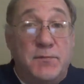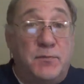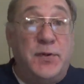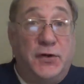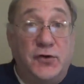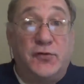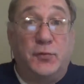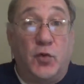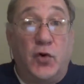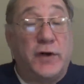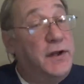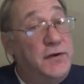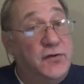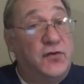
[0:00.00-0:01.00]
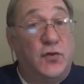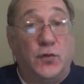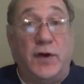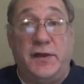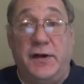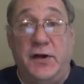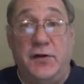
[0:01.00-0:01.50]
Piers Morgan is the
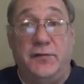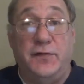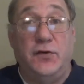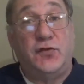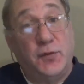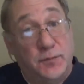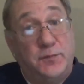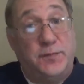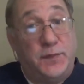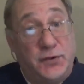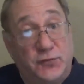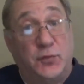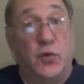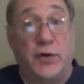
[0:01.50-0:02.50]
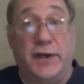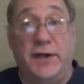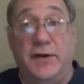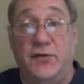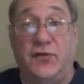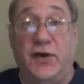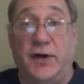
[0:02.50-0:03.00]
one that interviews him. Piers Morgan
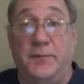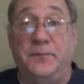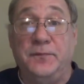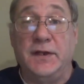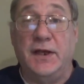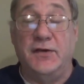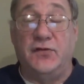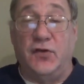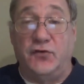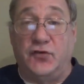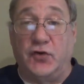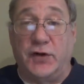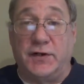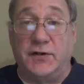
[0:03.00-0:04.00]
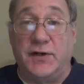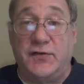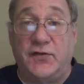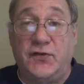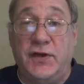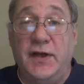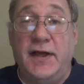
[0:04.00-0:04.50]
is a, is a
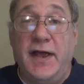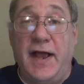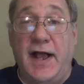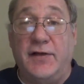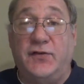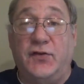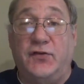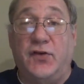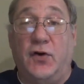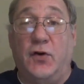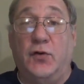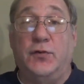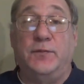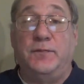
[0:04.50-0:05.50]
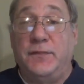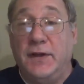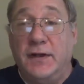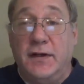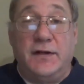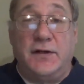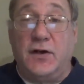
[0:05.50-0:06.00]
journalist has his own,
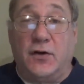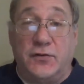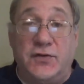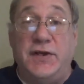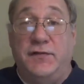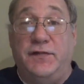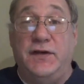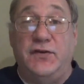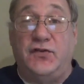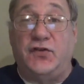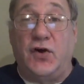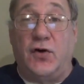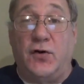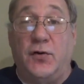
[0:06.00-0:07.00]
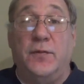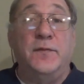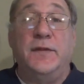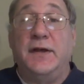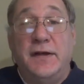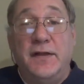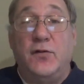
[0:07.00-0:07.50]
you know, TV show
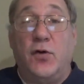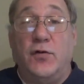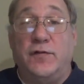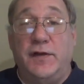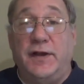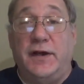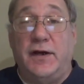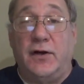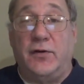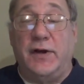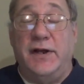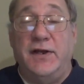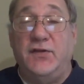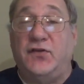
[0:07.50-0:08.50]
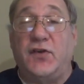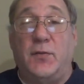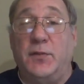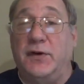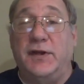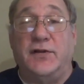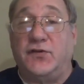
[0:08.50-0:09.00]
over there, and he's
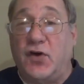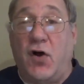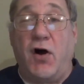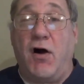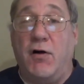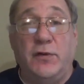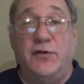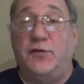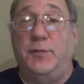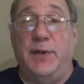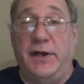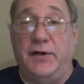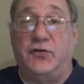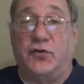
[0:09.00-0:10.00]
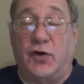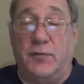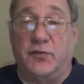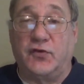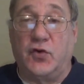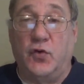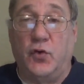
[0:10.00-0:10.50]
someone that's always been in
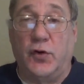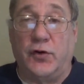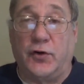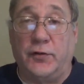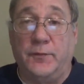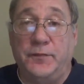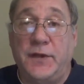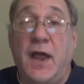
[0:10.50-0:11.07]
Trump's corner